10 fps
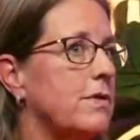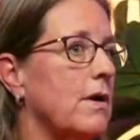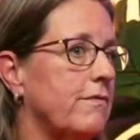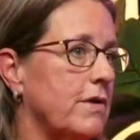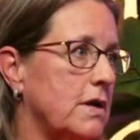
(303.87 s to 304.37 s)

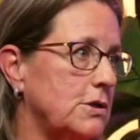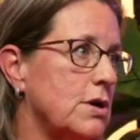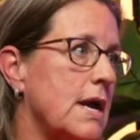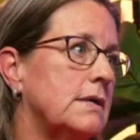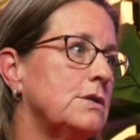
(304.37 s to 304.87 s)
Every
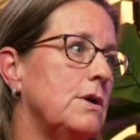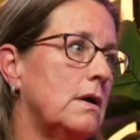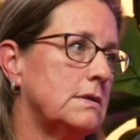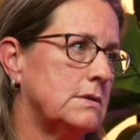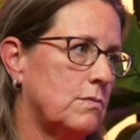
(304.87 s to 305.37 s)
country has
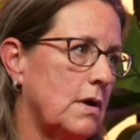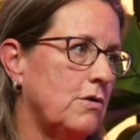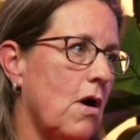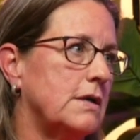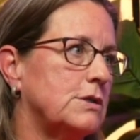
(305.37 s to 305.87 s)
a Red
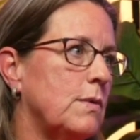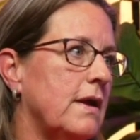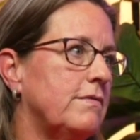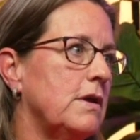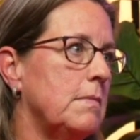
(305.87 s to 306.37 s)
Cross. We
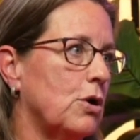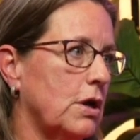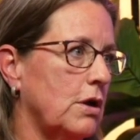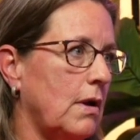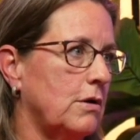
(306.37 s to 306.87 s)
have the
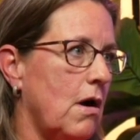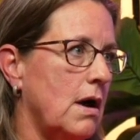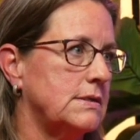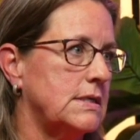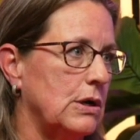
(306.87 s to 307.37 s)
American Red
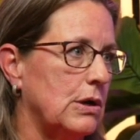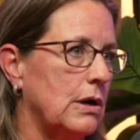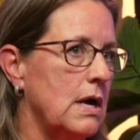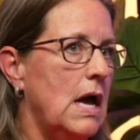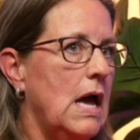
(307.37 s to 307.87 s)
Cross
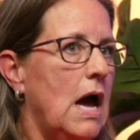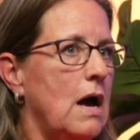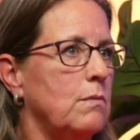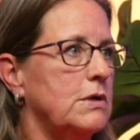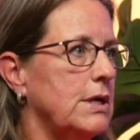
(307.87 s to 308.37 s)
here,
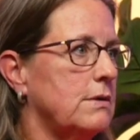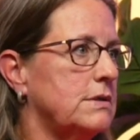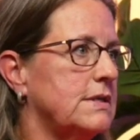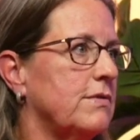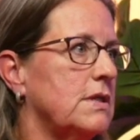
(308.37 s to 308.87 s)
which
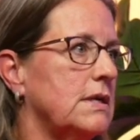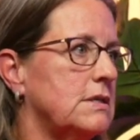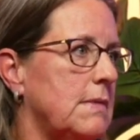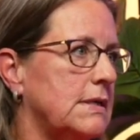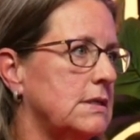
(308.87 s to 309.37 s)
handles everything
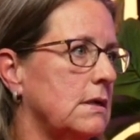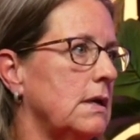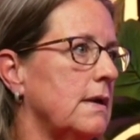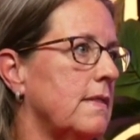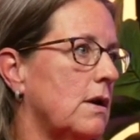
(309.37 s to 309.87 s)

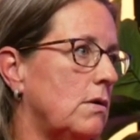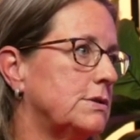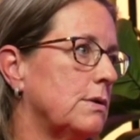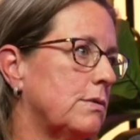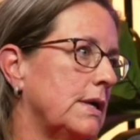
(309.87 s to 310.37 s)
domestically, and then
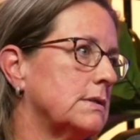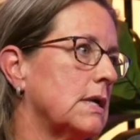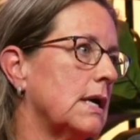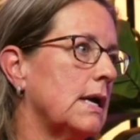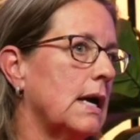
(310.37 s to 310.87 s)
also things
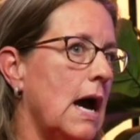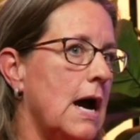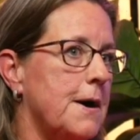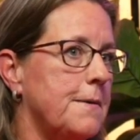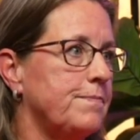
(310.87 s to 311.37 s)
like
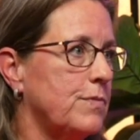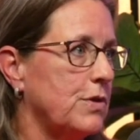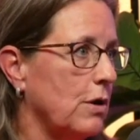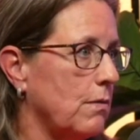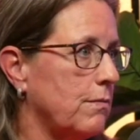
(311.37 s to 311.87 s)

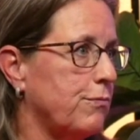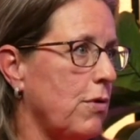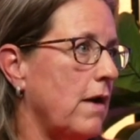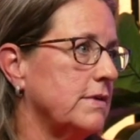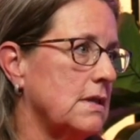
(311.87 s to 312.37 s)

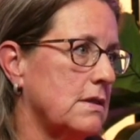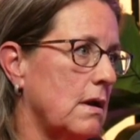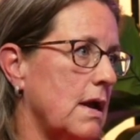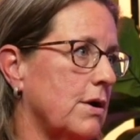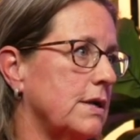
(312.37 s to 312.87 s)
the
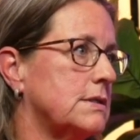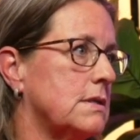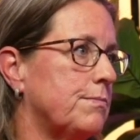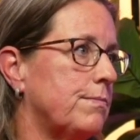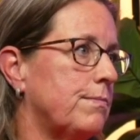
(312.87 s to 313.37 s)
areas,
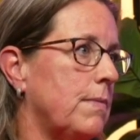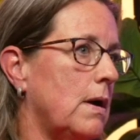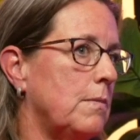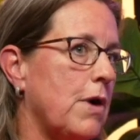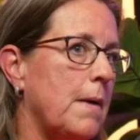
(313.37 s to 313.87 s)
the
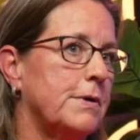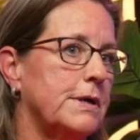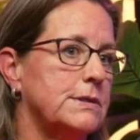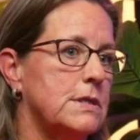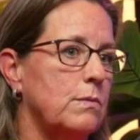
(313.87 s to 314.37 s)

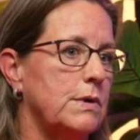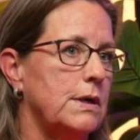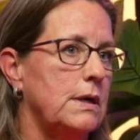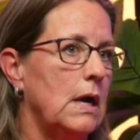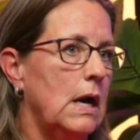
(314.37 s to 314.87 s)
properties that
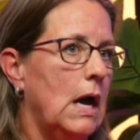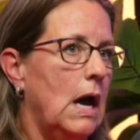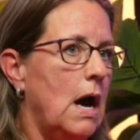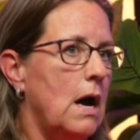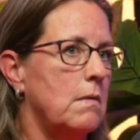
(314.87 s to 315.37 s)
we
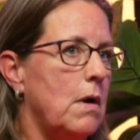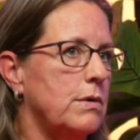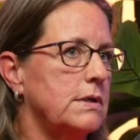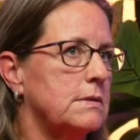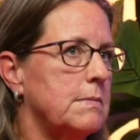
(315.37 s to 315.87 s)

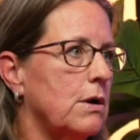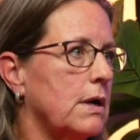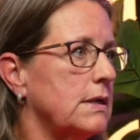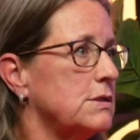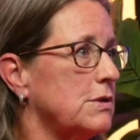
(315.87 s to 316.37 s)
own as
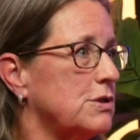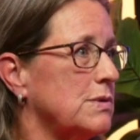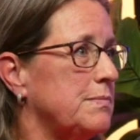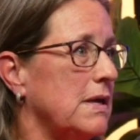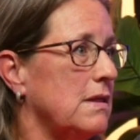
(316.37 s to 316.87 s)
Americans, which
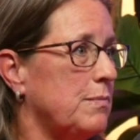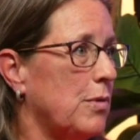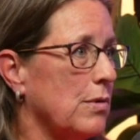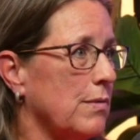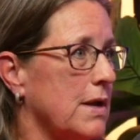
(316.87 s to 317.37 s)
would be the
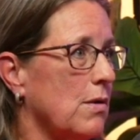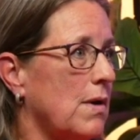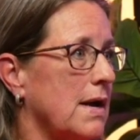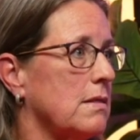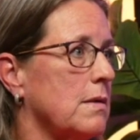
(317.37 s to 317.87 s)
Puerto
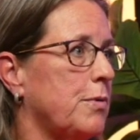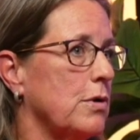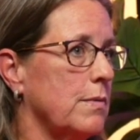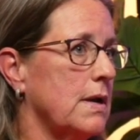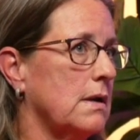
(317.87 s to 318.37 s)

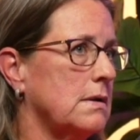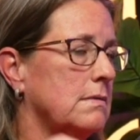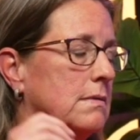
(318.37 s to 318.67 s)
Rican